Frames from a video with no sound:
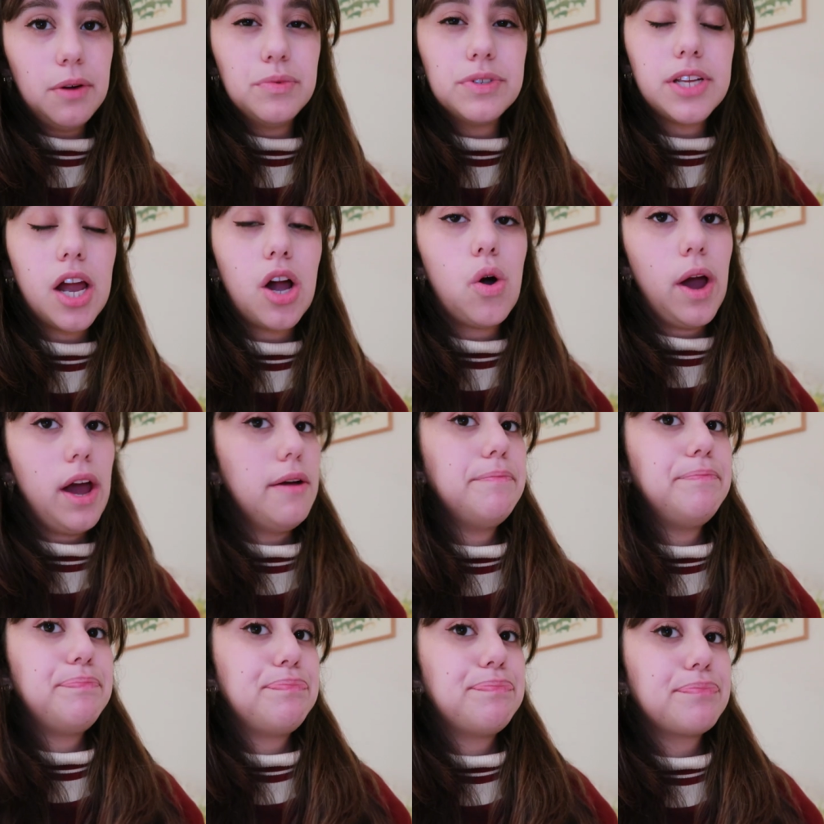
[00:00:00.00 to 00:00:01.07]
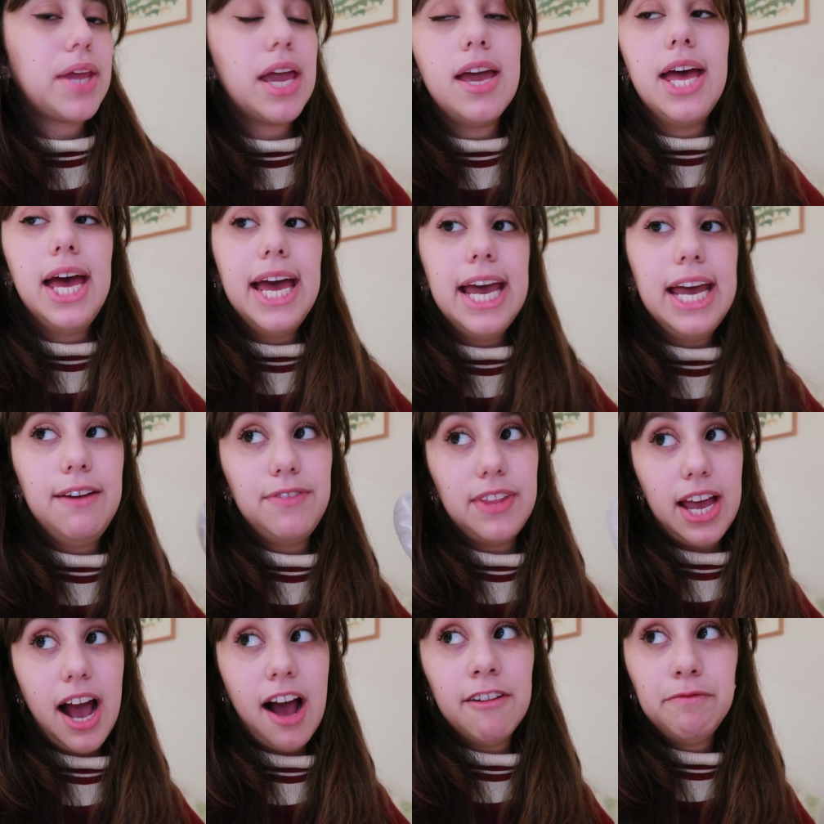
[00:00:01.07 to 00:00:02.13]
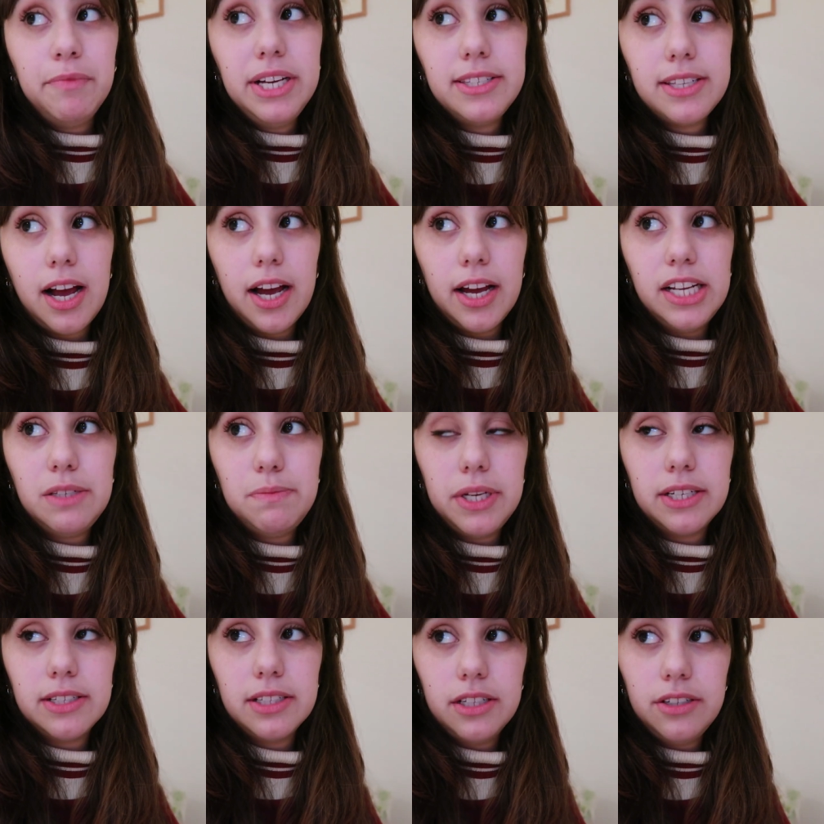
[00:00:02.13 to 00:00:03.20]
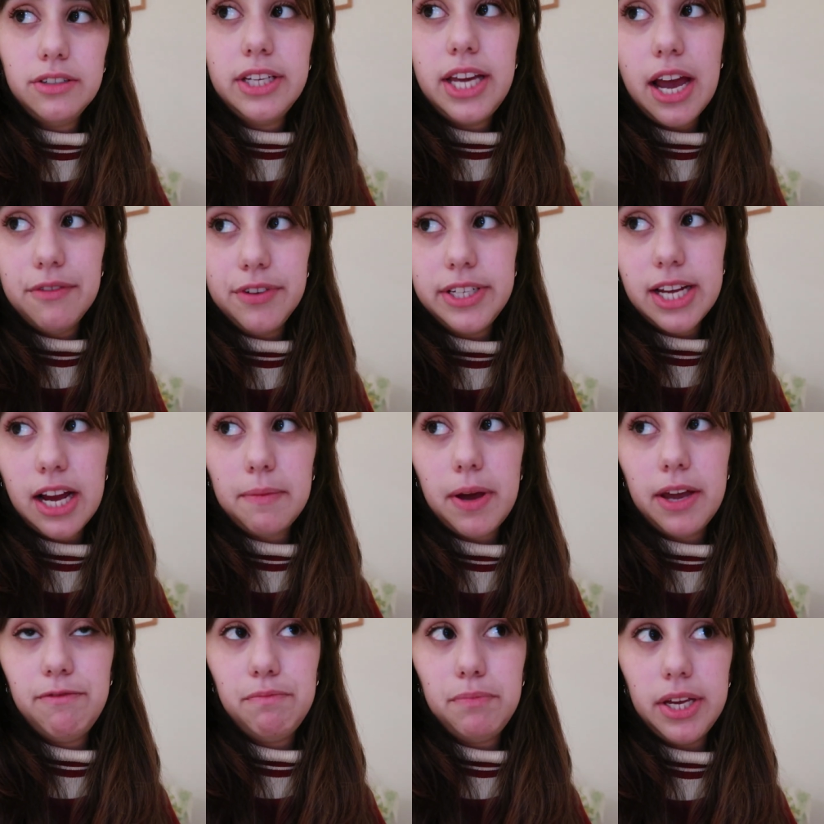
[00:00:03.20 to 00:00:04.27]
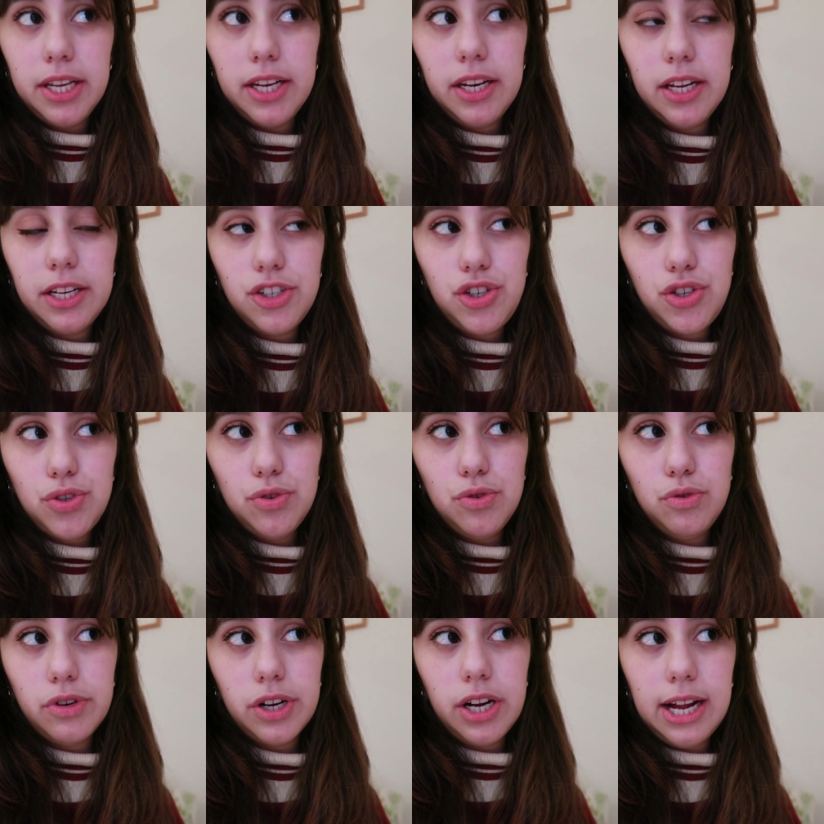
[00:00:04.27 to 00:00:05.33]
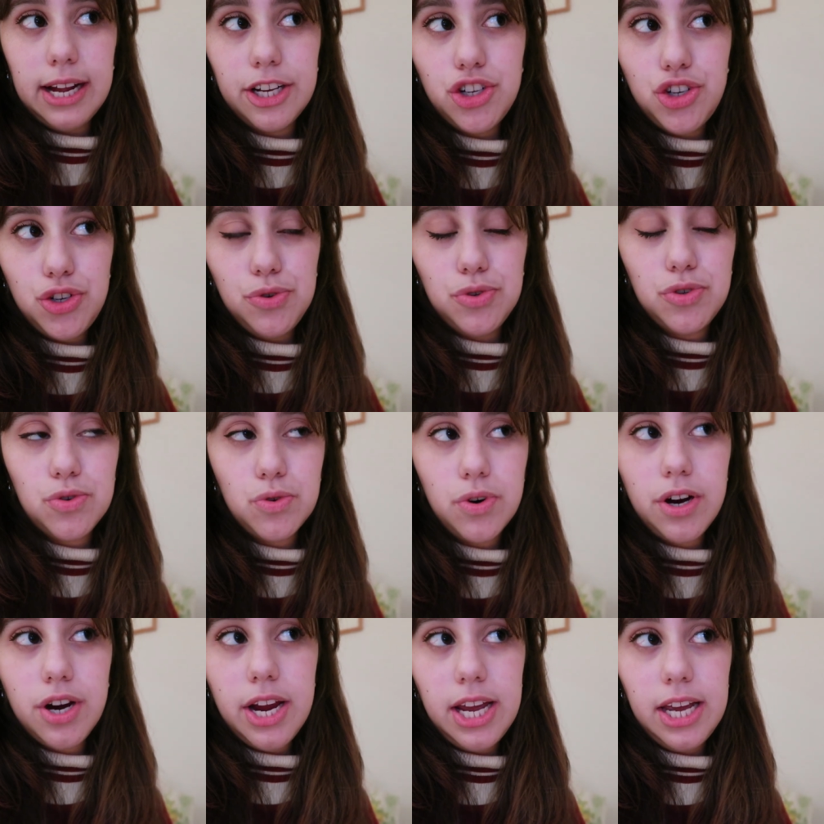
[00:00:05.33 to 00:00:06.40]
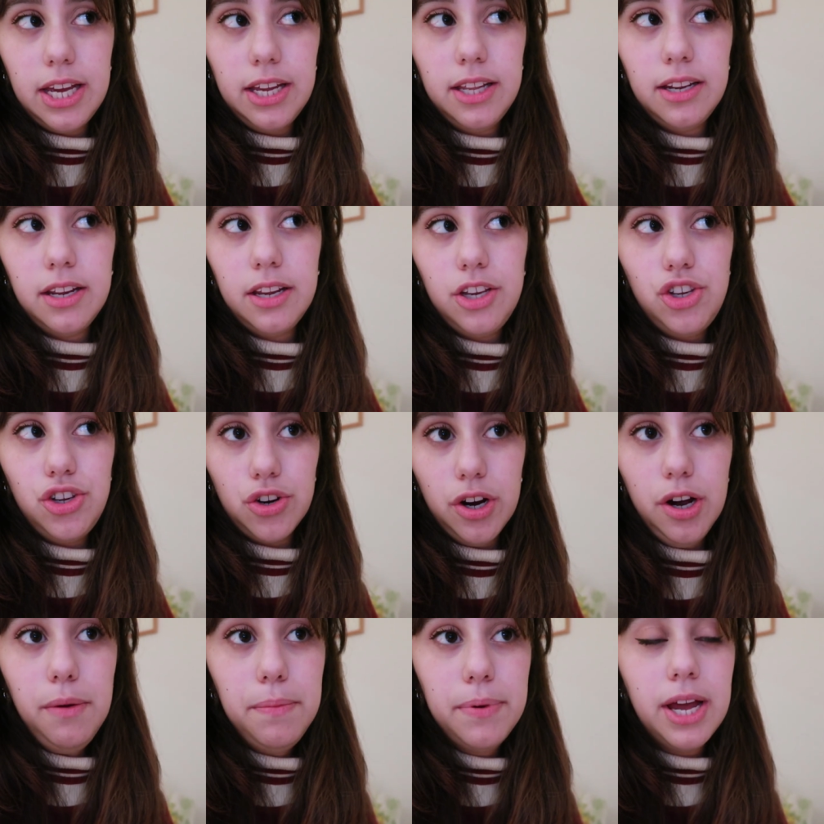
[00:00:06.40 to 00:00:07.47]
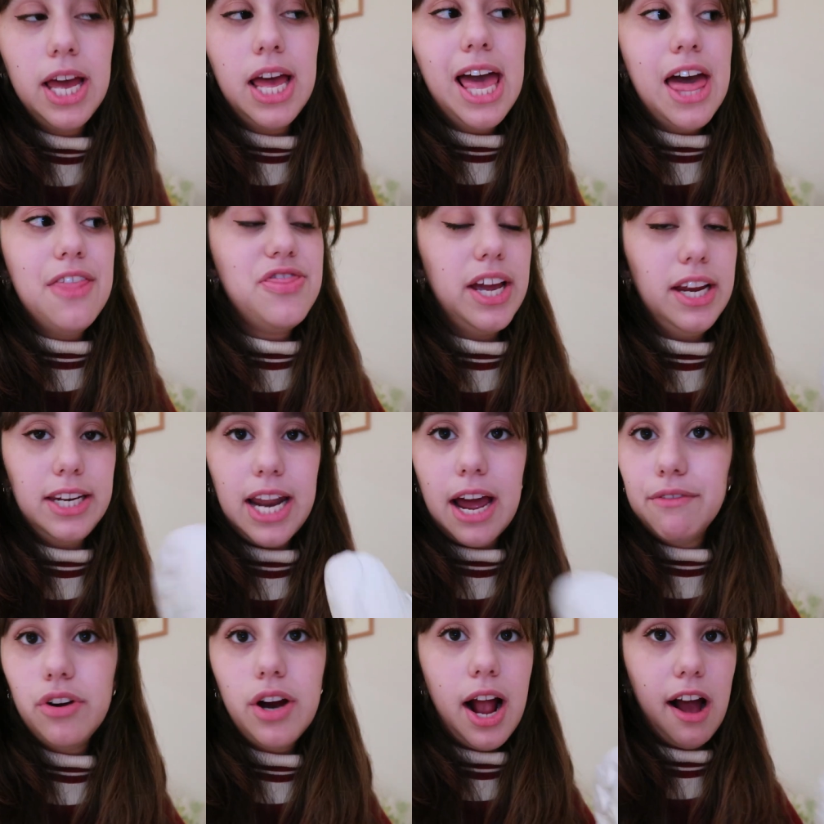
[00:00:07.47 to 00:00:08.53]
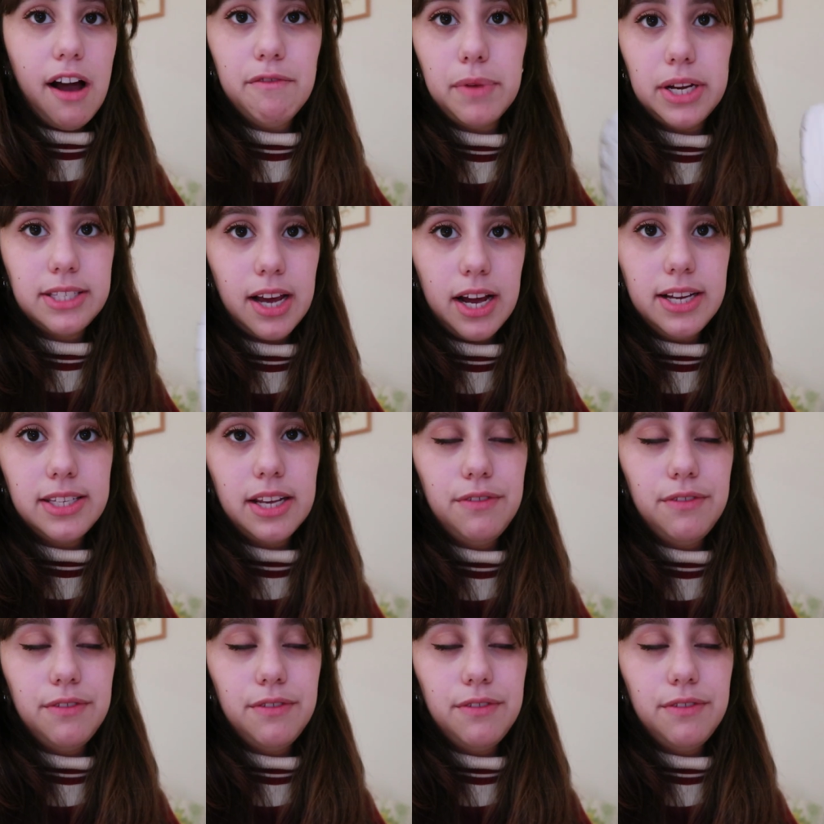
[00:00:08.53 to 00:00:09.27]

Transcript: and I was like, okay, if they have my size because literally every time I've been to a shoe store in Europe, they never have my size.